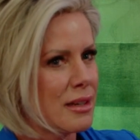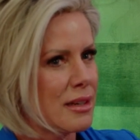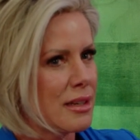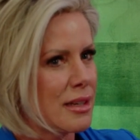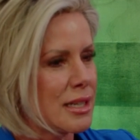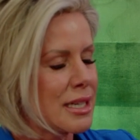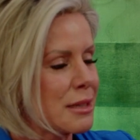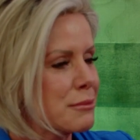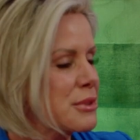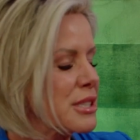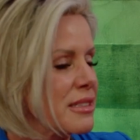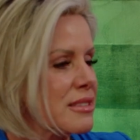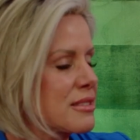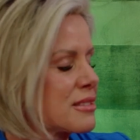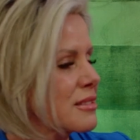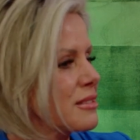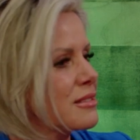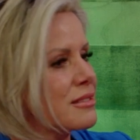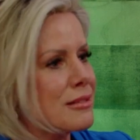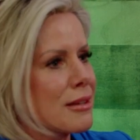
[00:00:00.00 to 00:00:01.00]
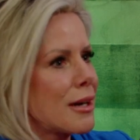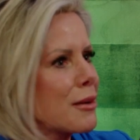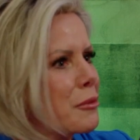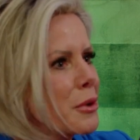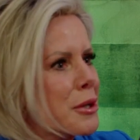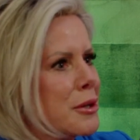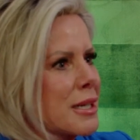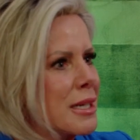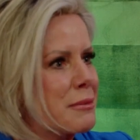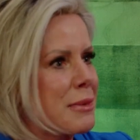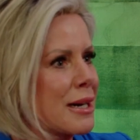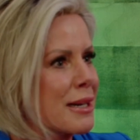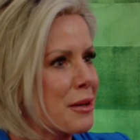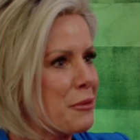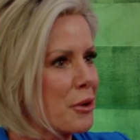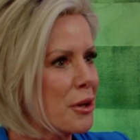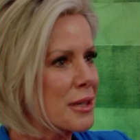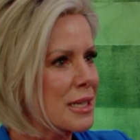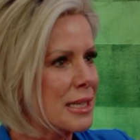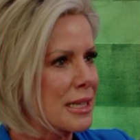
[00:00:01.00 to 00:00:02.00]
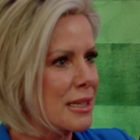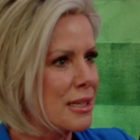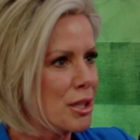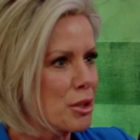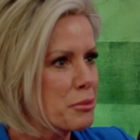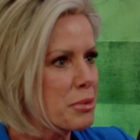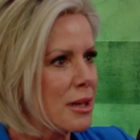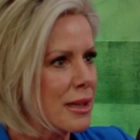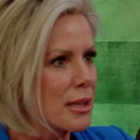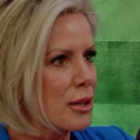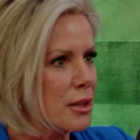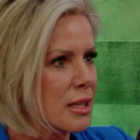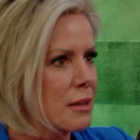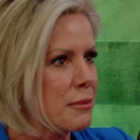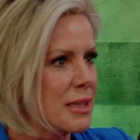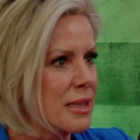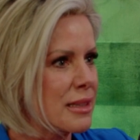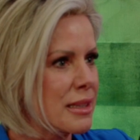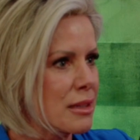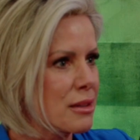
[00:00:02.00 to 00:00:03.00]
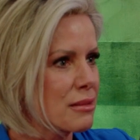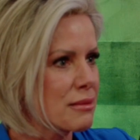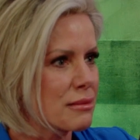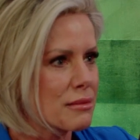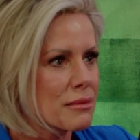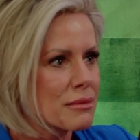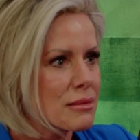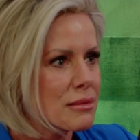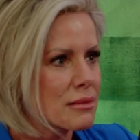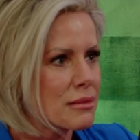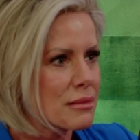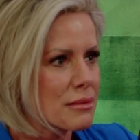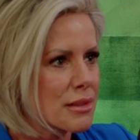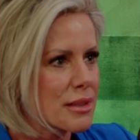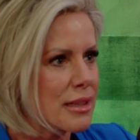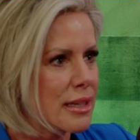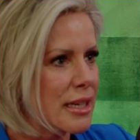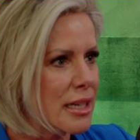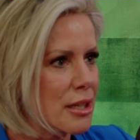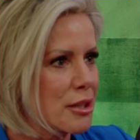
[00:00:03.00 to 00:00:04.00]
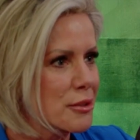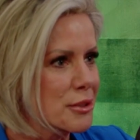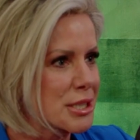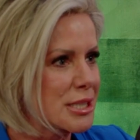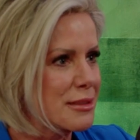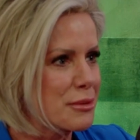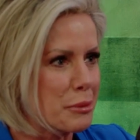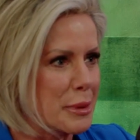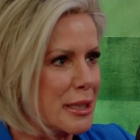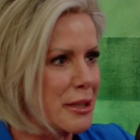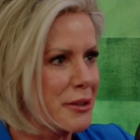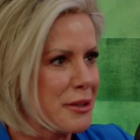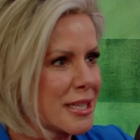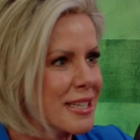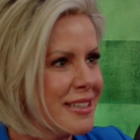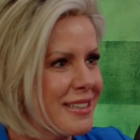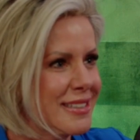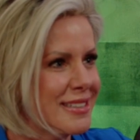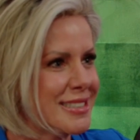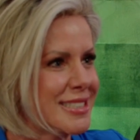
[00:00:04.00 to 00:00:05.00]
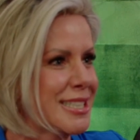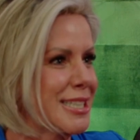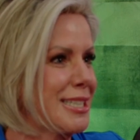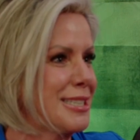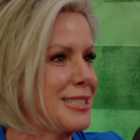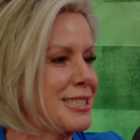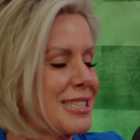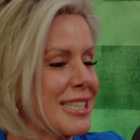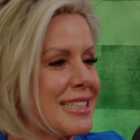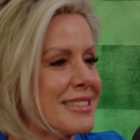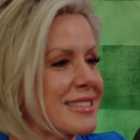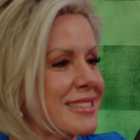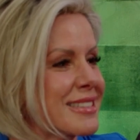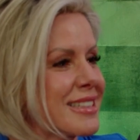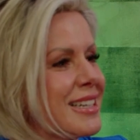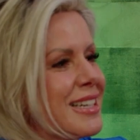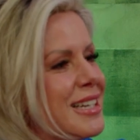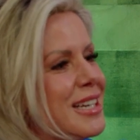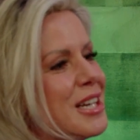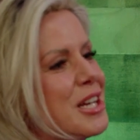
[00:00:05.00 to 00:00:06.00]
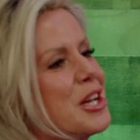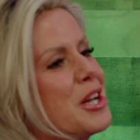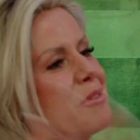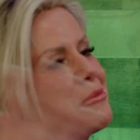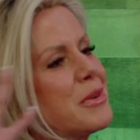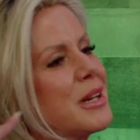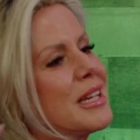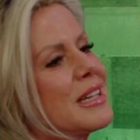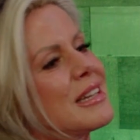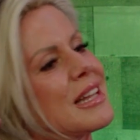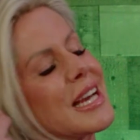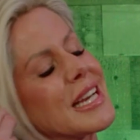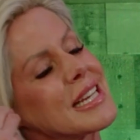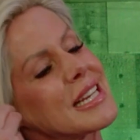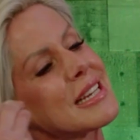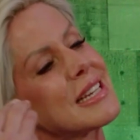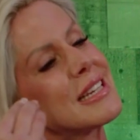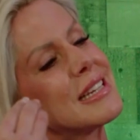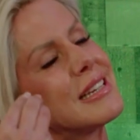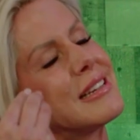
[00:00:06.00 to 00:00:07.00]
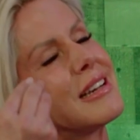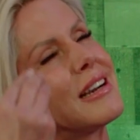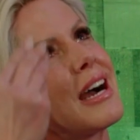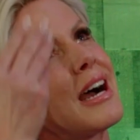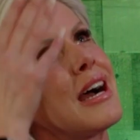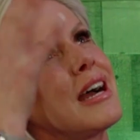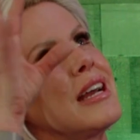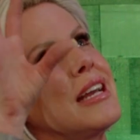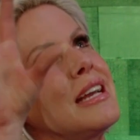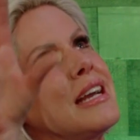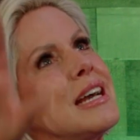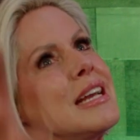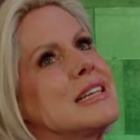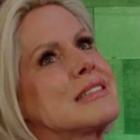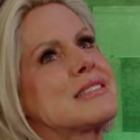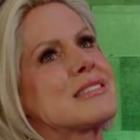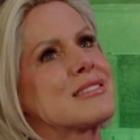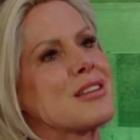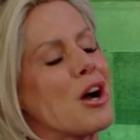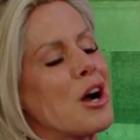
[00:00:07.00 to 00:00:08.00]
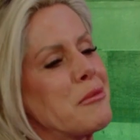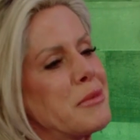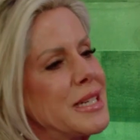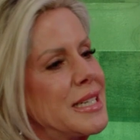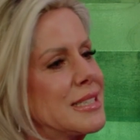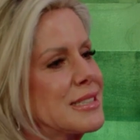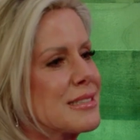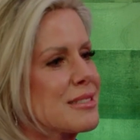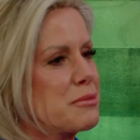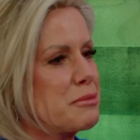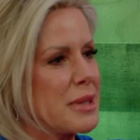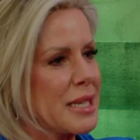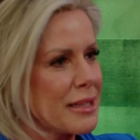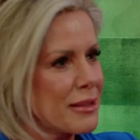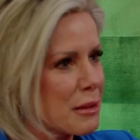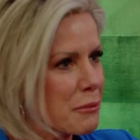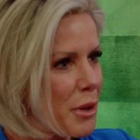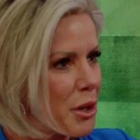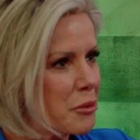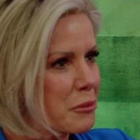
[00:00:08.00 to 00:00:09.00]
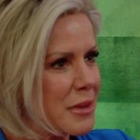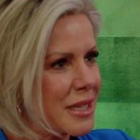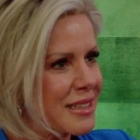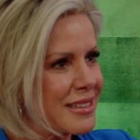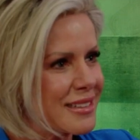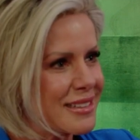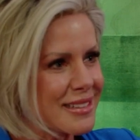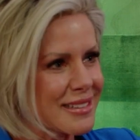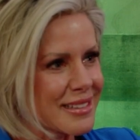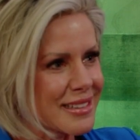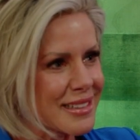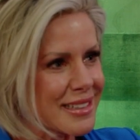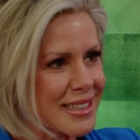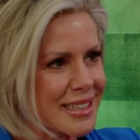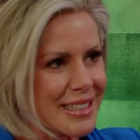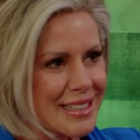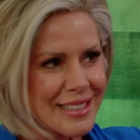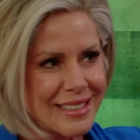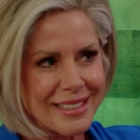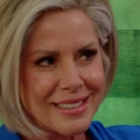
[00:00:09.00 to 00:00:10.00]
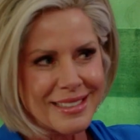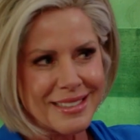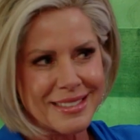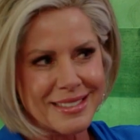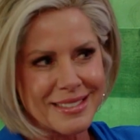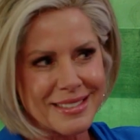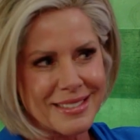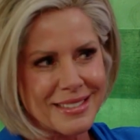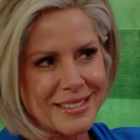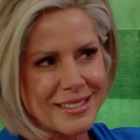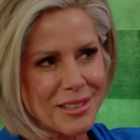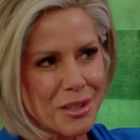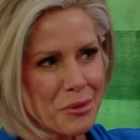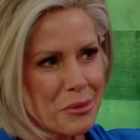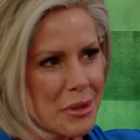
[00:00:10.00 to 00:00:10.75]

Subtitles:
And I'm just not worried about it walking in it, you'd probably look at me and think, what the hell? She's weird. She's just, but like, it's taught me to just be in the moment and don't